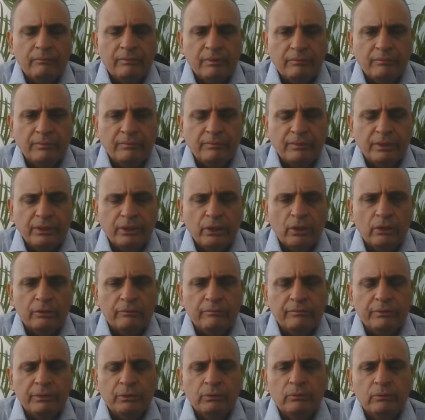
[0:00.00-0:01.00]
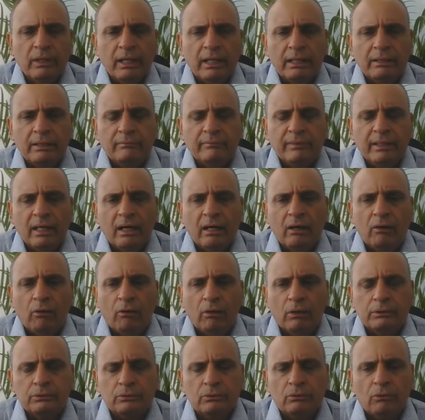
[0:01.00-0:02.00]
We've given you a review, and we
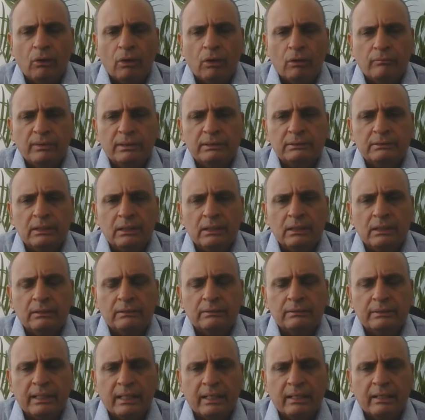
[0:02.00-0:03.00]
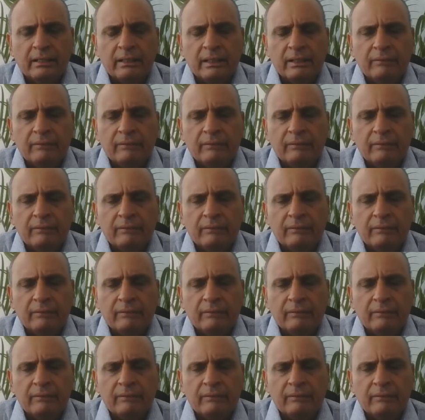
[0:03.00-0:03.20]
are also always there.